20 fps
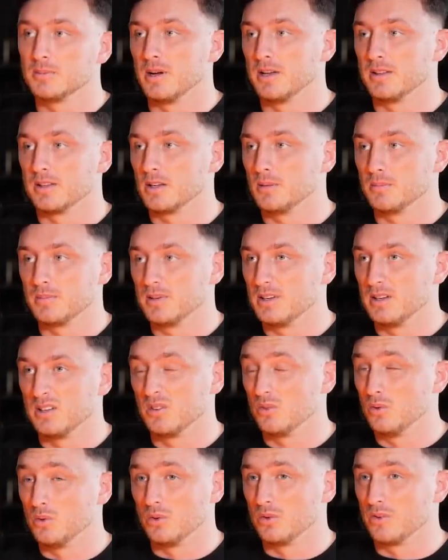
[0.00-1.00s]
buy the company, they
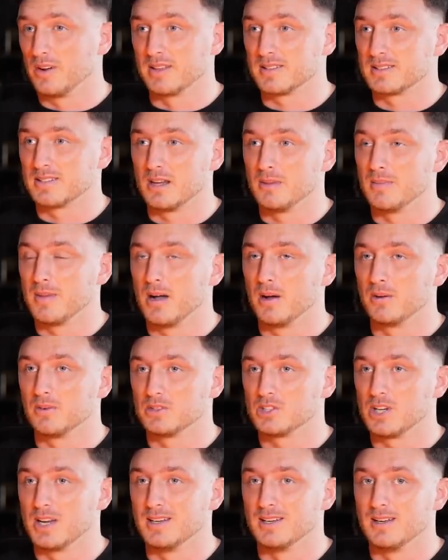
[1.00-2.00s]
were all around the same
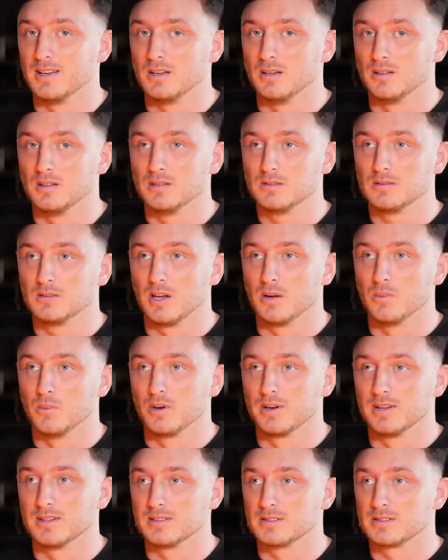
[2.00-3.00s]
amount. JD like
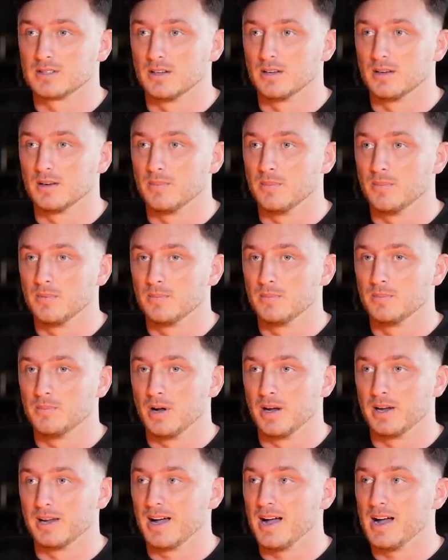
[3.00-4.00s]
wanted to
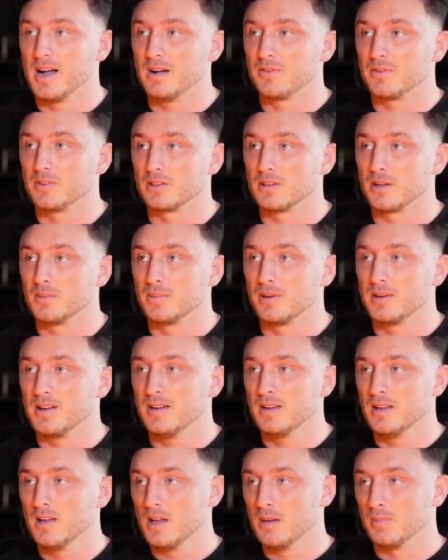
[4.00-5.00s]
buy half of the
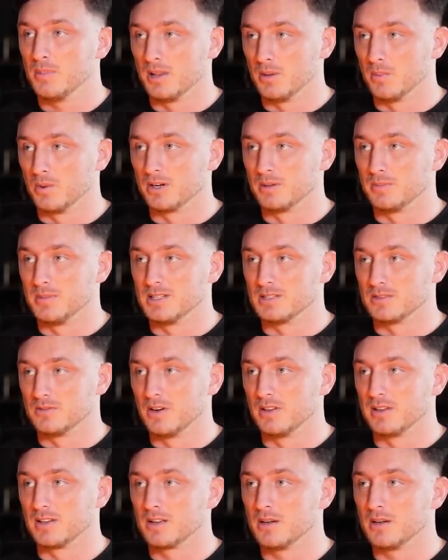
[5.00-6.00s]
company, yeah. but they wanted me to run the